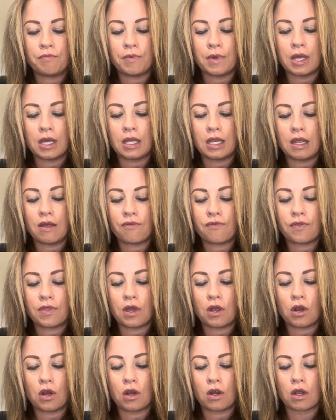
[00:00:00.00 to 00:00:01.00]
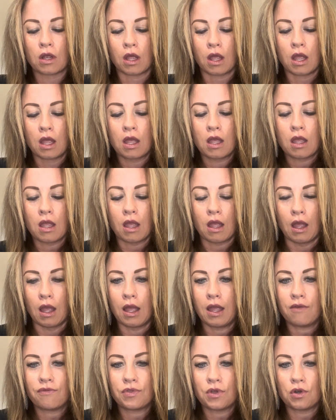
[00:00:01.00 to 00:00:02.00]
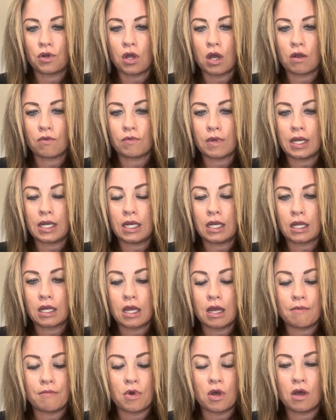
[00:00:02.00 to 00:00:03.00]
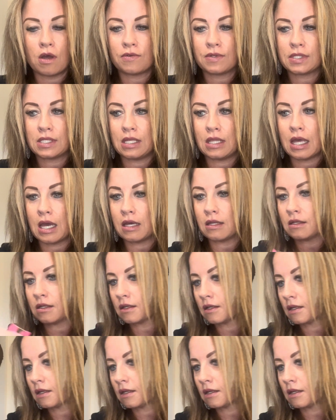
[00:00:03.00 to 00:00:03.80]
But if they're not ready to come off, see that